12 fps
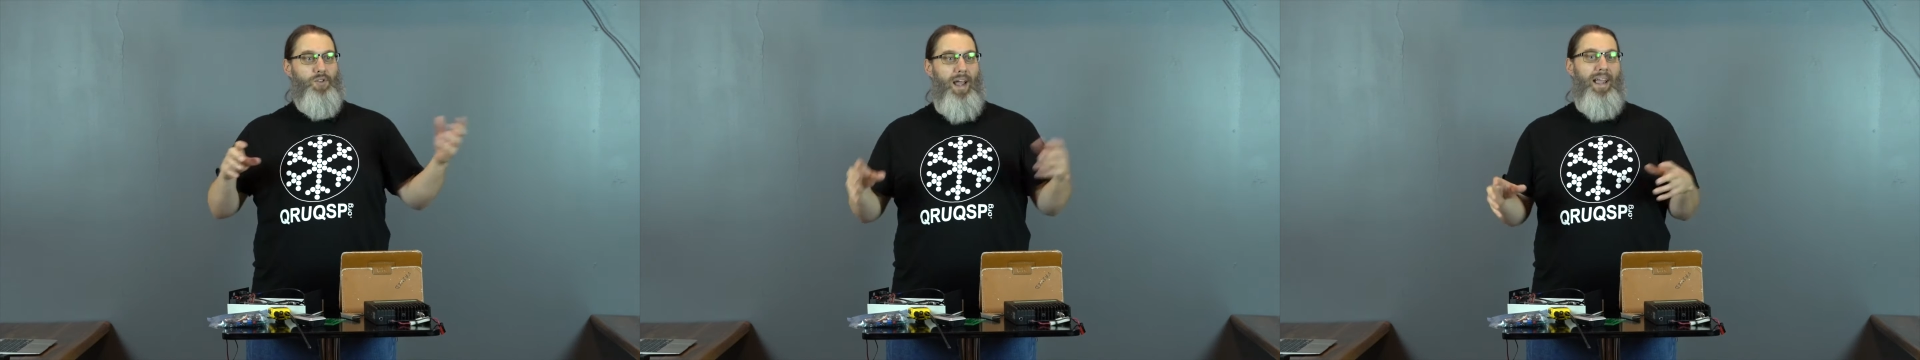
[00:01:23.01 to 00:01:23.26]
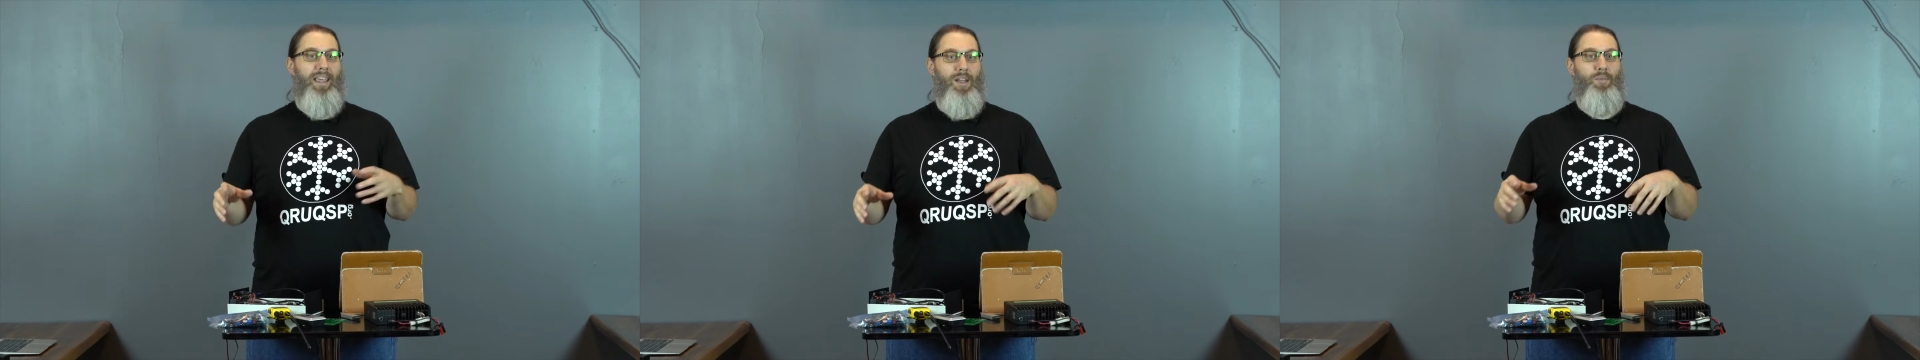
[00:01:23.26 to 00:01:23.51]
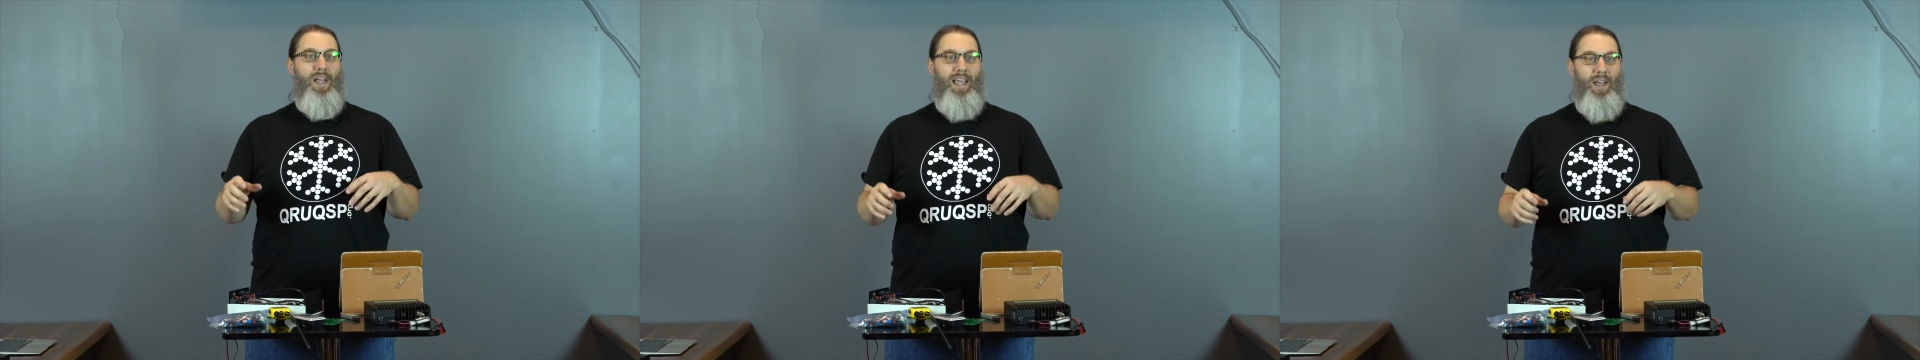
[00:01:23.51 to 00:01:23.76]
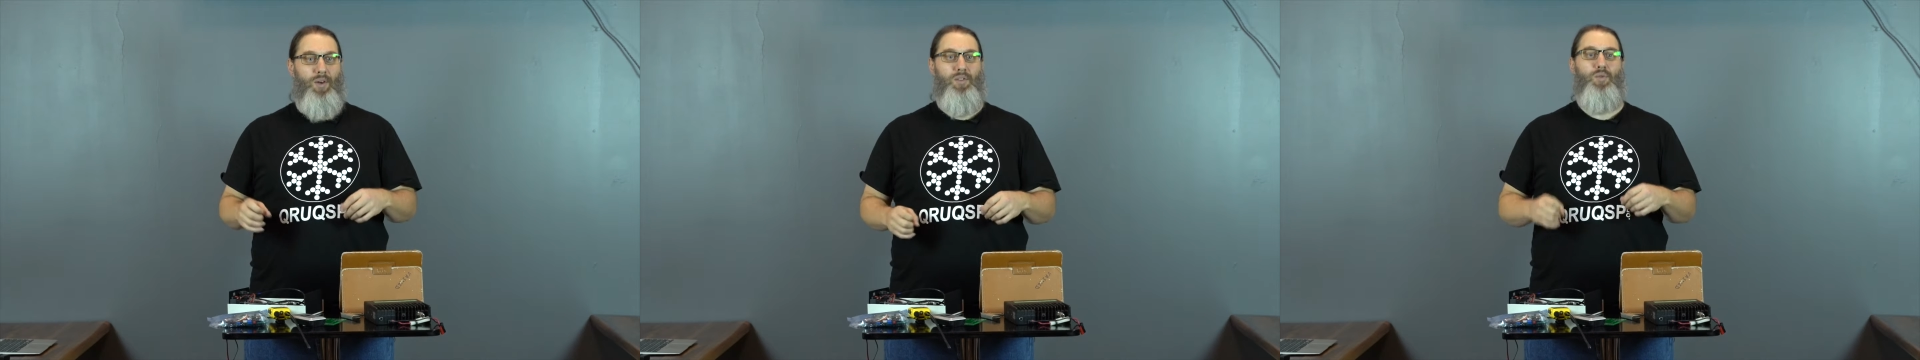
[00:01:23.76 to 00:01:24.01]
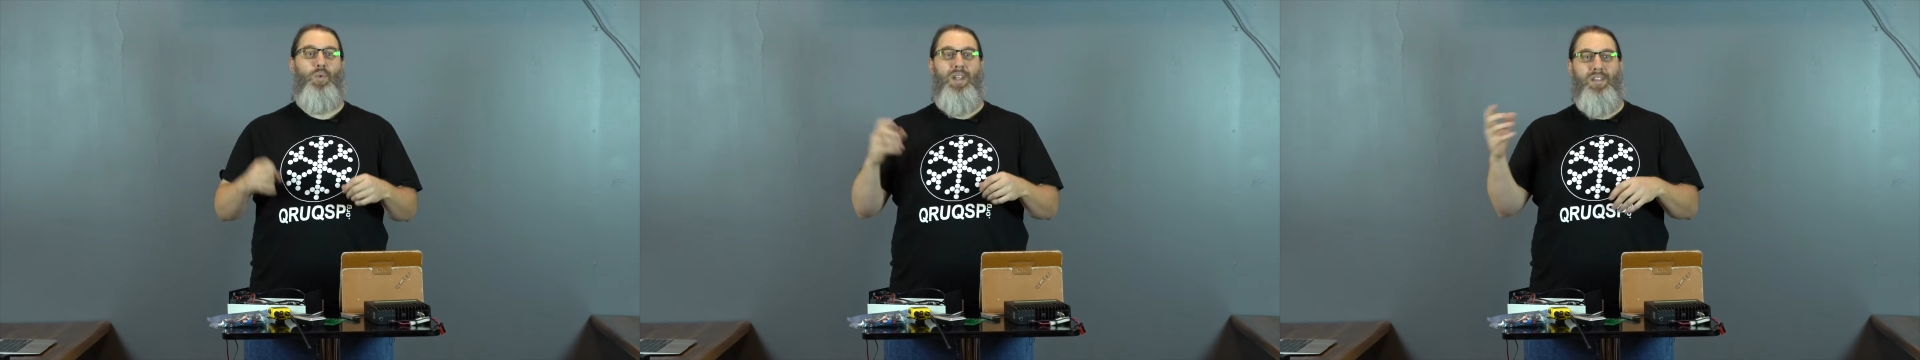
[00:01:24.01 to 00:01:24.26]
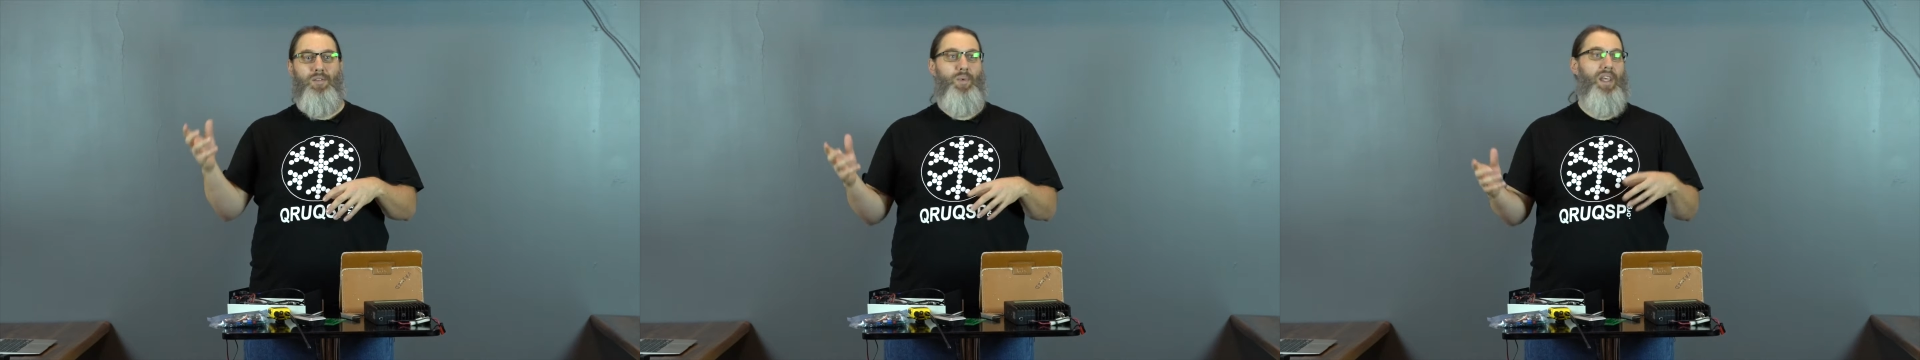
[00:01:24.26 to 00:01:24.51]
track it at my house,
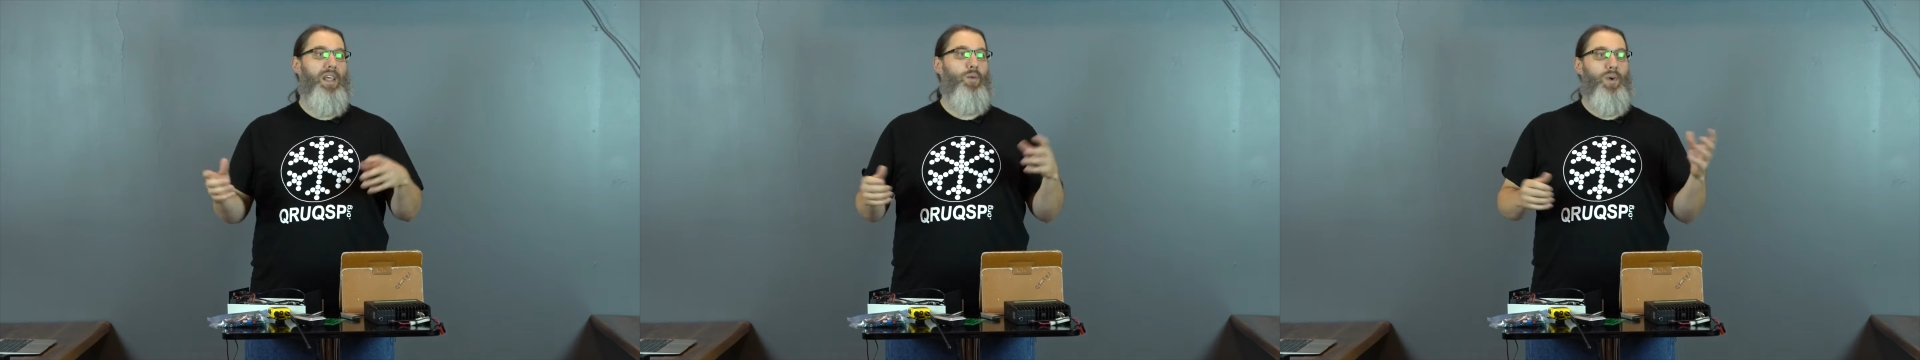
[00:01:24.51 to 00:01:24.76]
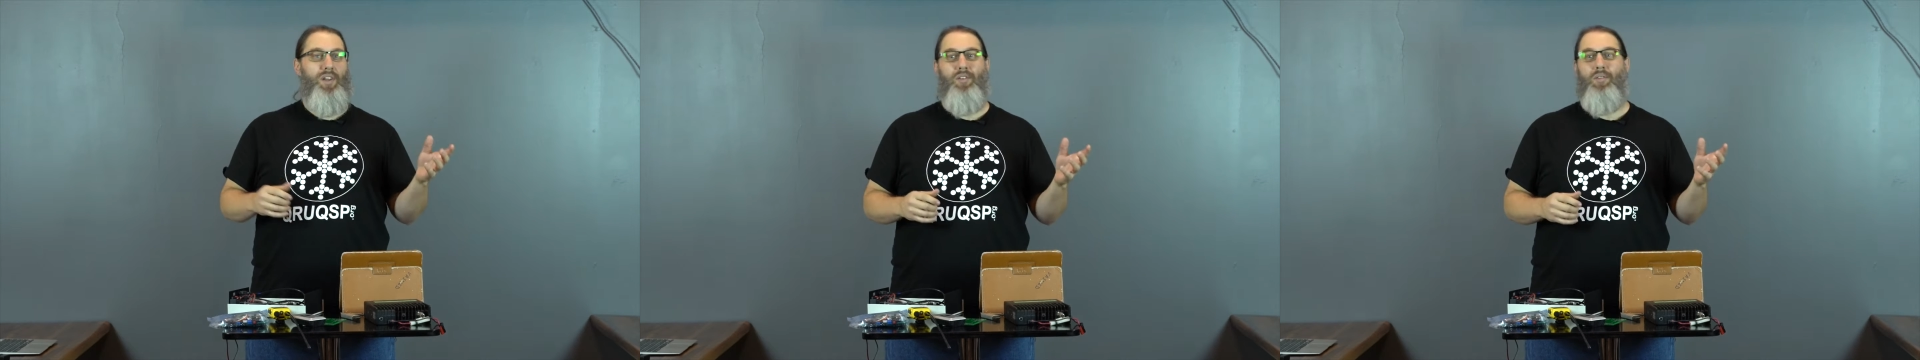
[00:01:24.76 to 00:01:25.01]
wind speed, wind